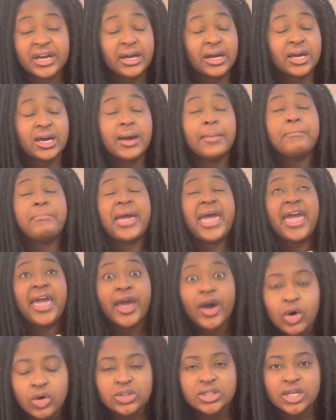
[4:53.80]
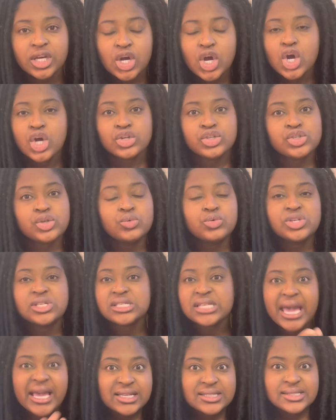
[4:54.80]
compelled to
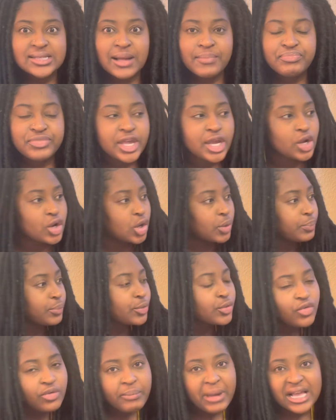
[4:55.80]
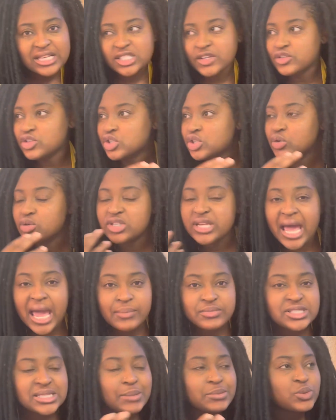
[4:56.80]
say something or to prove myself, to show
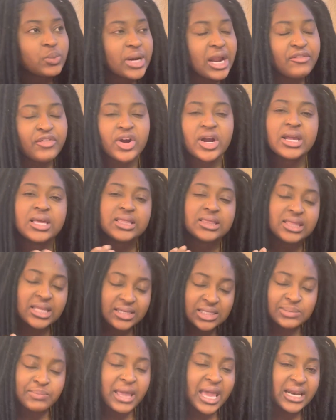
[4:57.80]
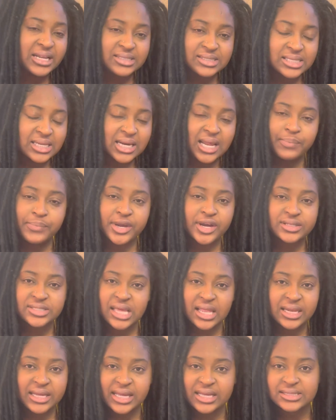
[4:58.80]
timestamps, whatever. This man is sitting up here
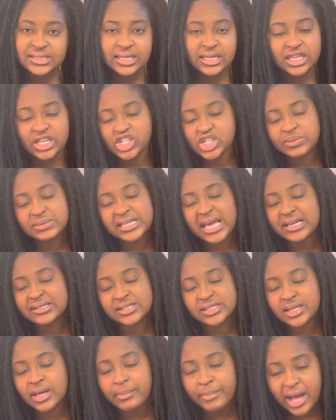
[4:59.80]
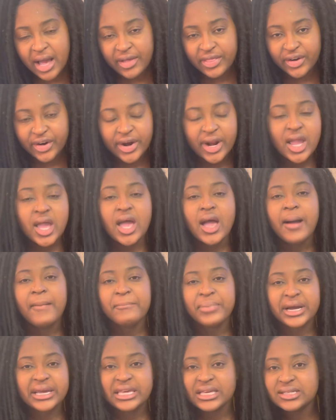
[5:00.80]
telling us that Egypt's ass is unbothered,
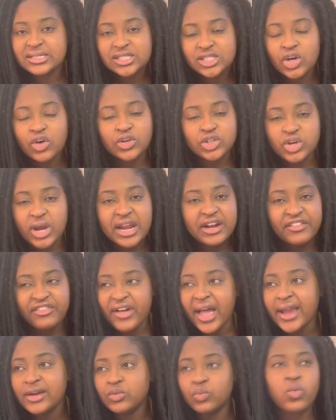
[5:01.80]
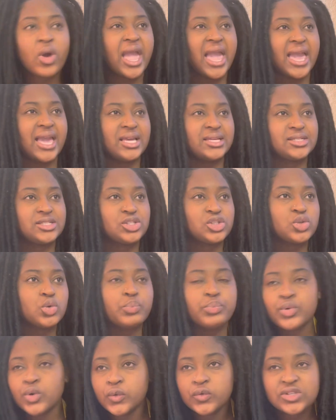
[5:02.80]
but he's still trying to find ways to
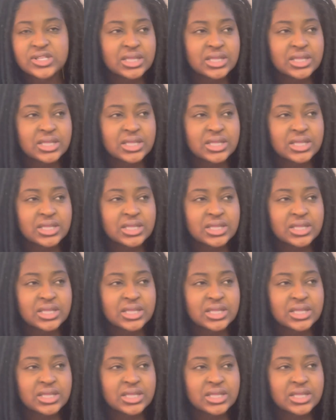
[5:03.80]
prove to